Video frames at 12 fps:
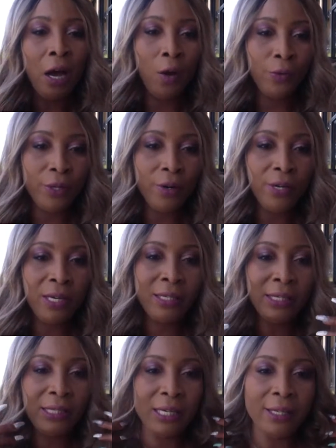out there
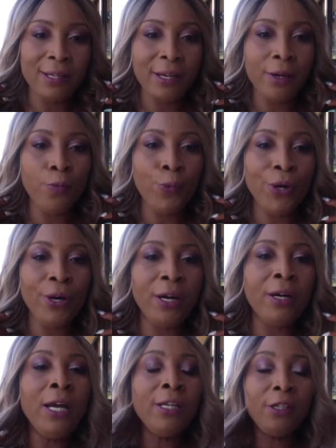in the skincare world.